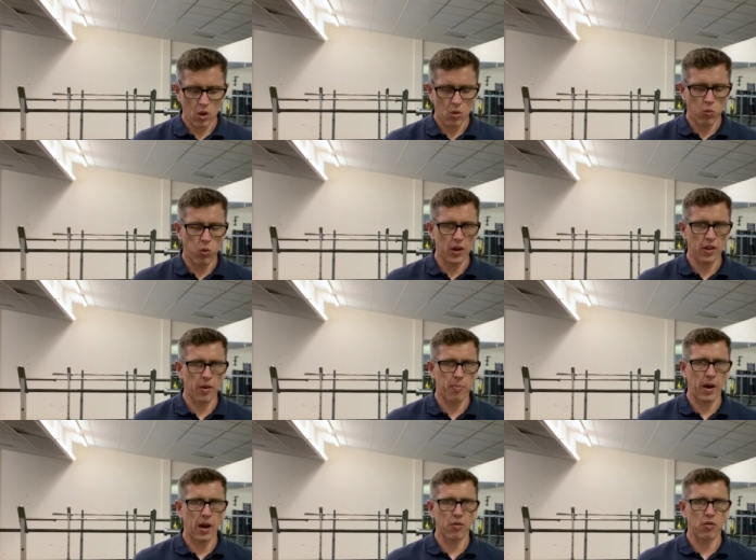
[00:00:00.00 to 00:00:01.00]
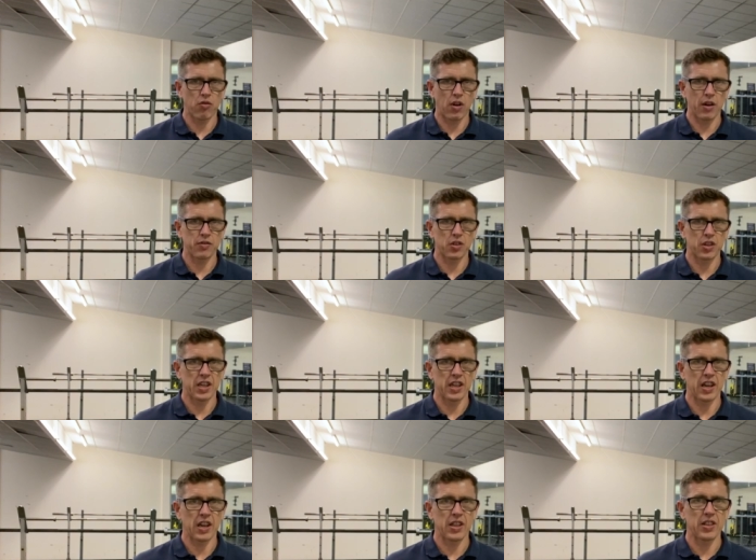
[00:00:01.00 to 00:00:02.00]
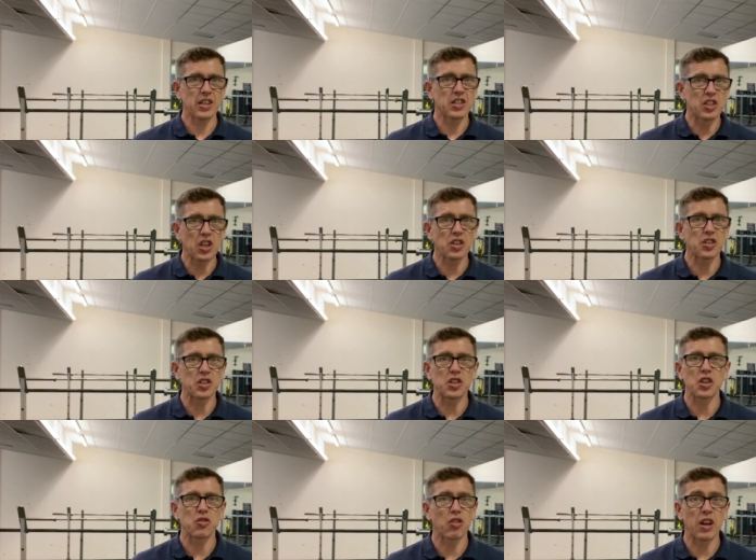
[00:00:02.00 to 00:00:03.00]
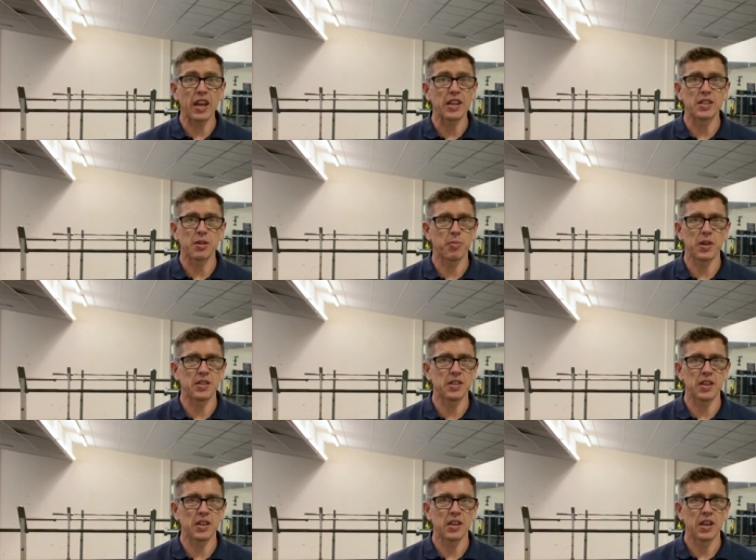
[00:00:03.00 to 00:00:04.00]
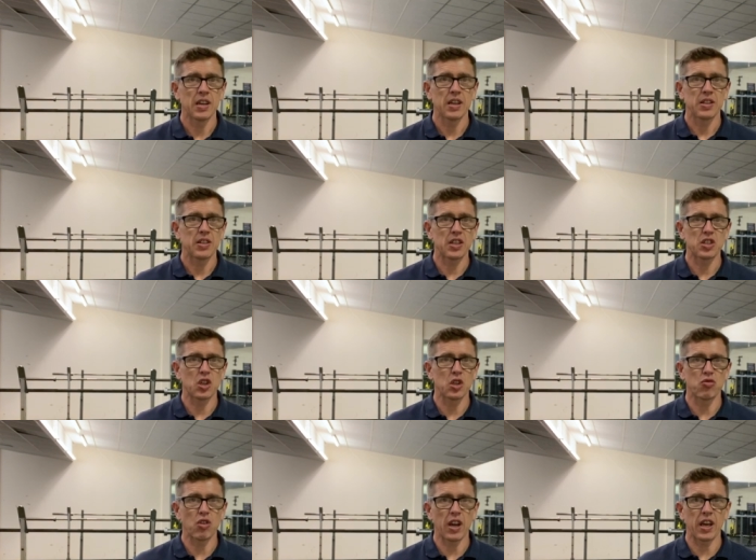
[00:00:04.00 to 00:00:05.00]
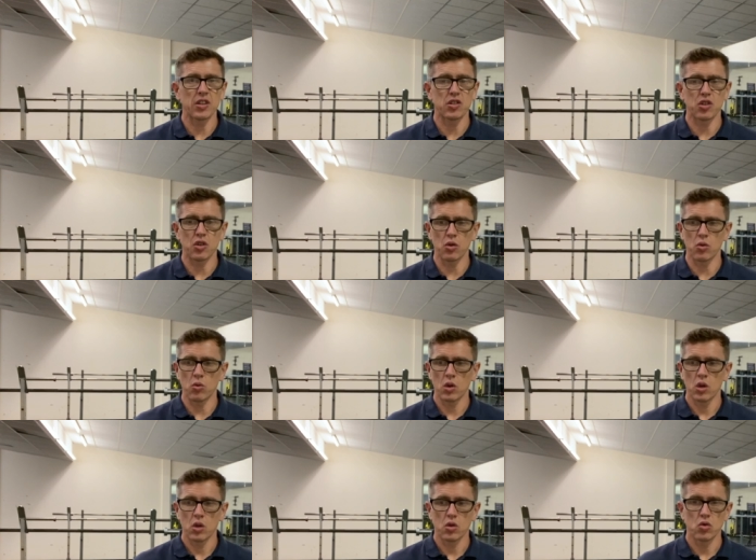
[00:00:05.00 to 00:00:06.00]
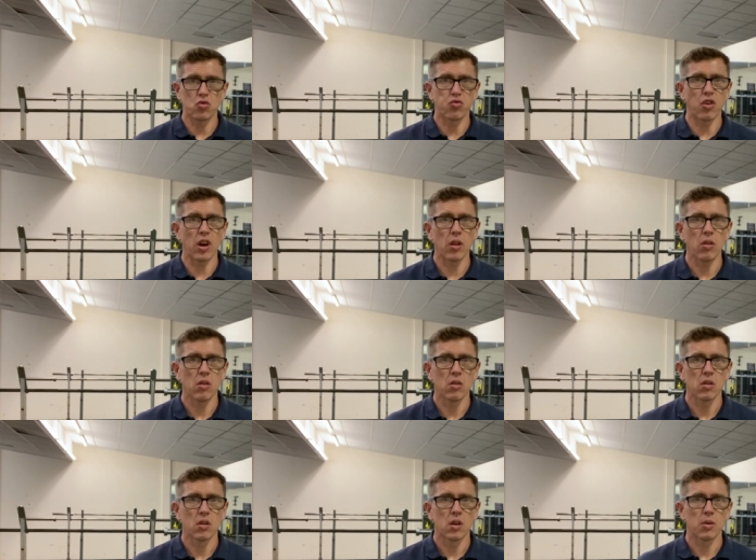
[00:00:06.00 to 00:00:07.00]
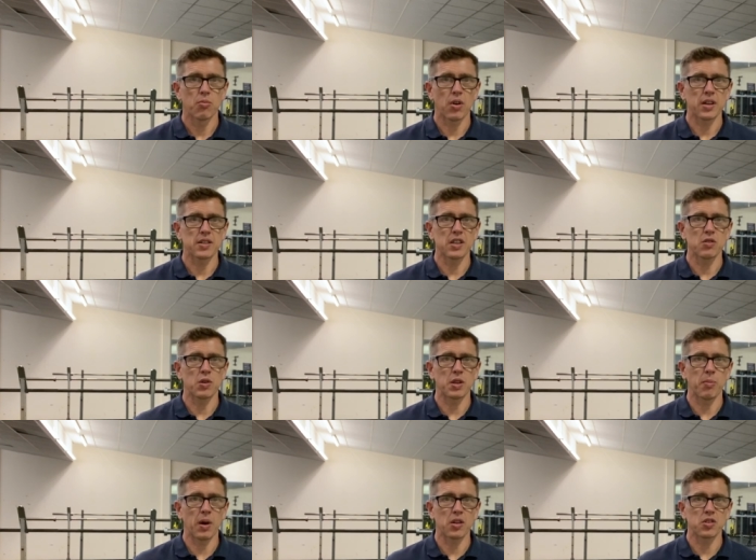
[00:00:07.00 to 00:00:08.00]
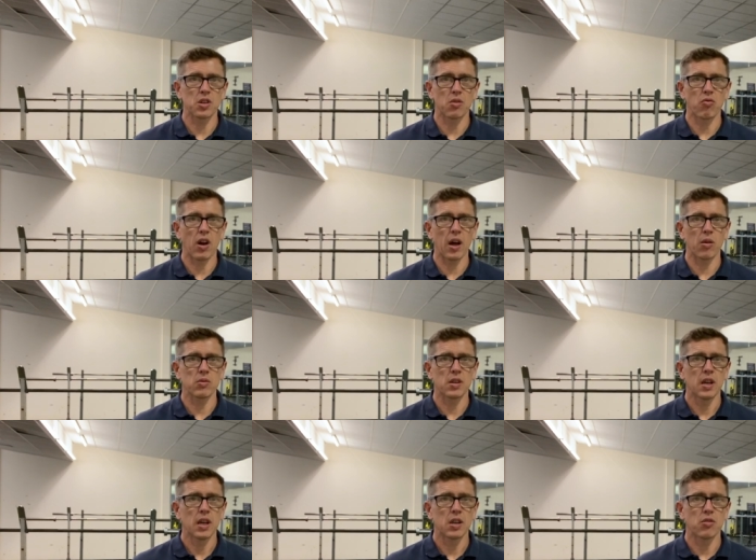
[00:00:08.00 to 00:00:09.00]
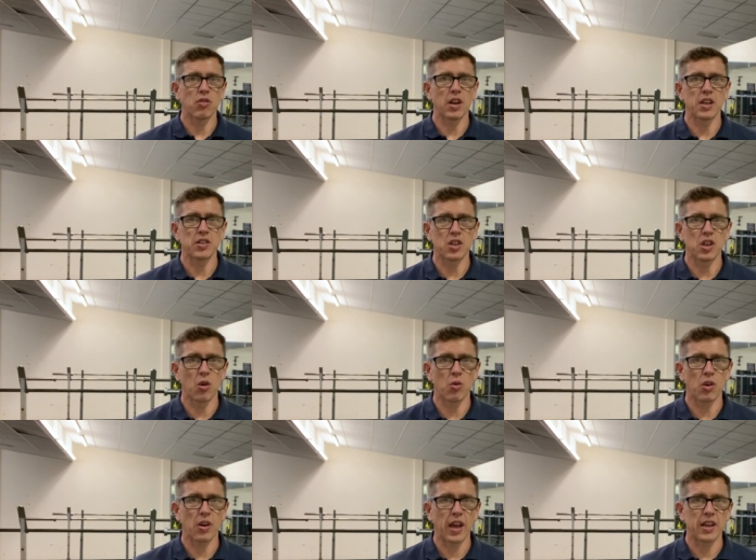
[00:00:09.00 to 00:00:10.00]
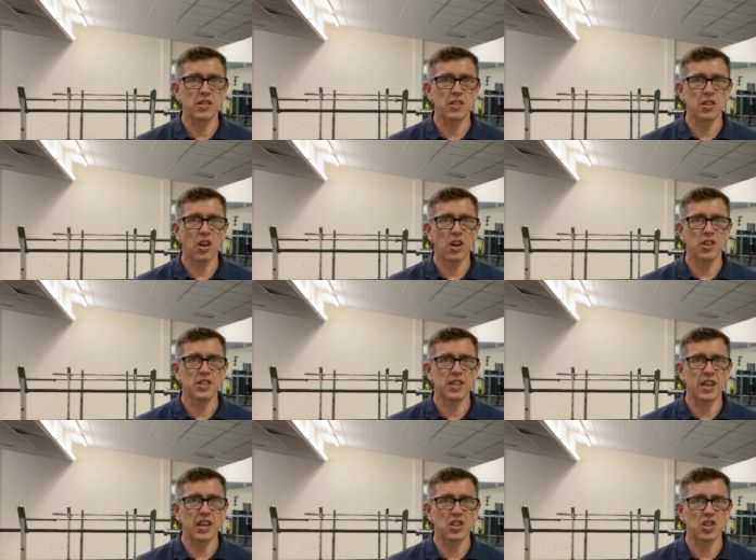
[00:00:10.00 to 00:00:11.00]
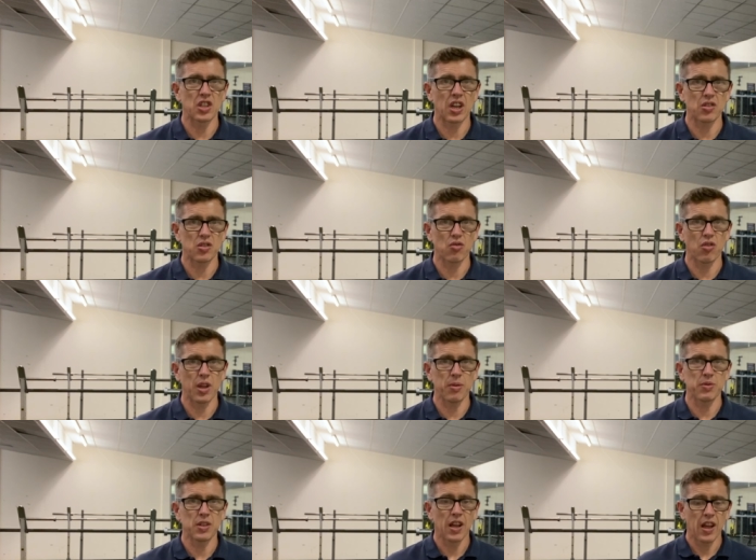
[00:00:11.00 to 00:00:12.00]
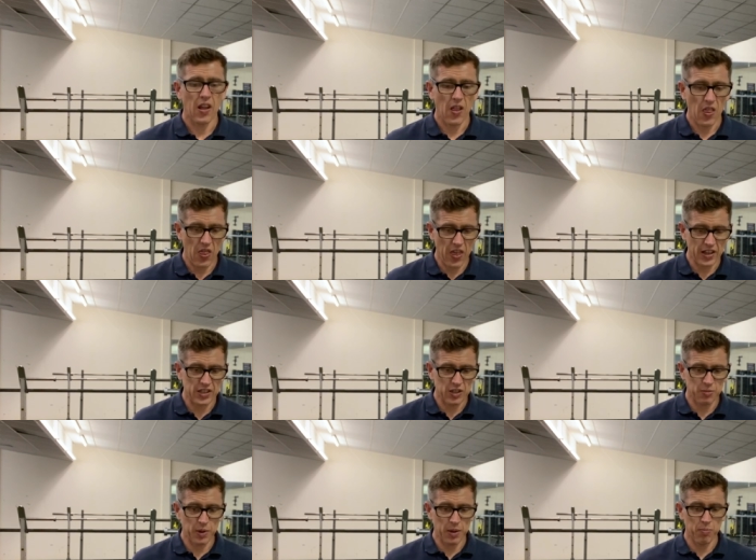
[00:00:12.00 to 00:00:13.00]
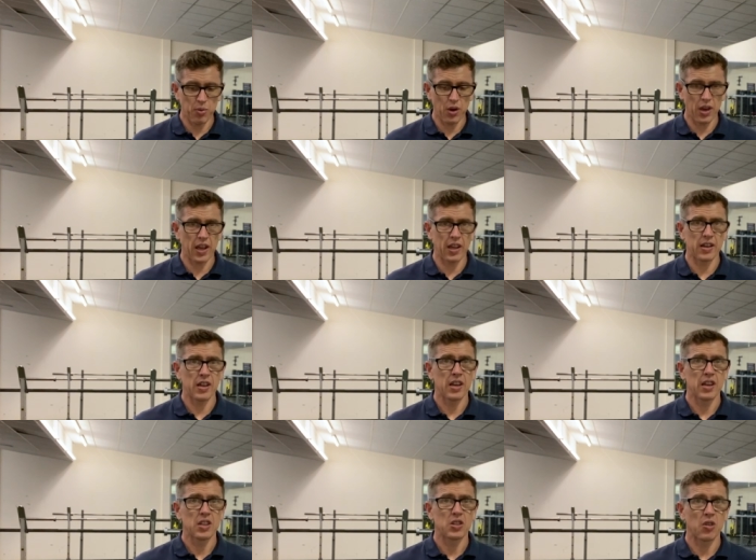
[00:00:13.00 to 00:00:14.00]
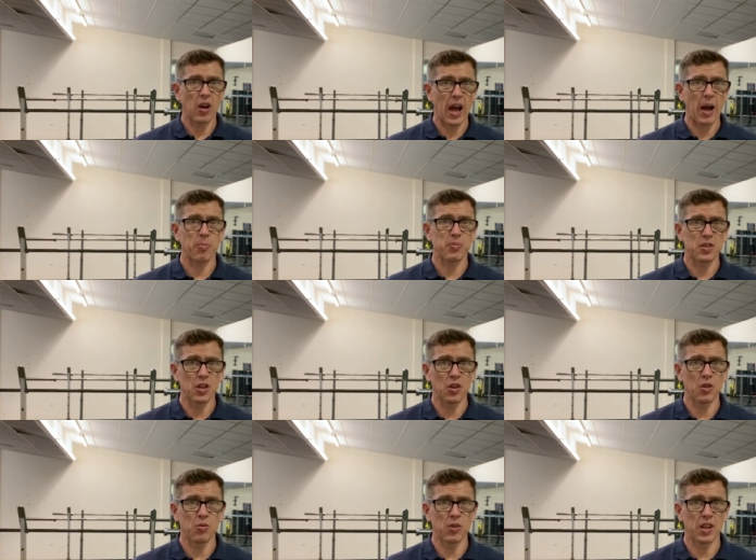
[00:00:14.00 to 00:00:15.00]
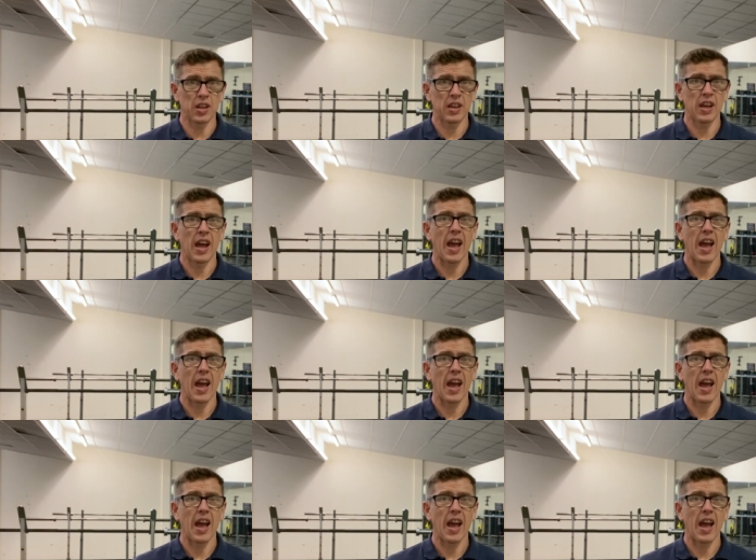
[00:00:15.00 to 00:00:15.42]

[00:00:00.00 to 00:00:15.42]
one of the paragraphs on here, this doesn't just relate to PT. This could relate to drill practice when you're marching around, can relate to going on exercise, digging shell scrapes. This has been put in to absolutely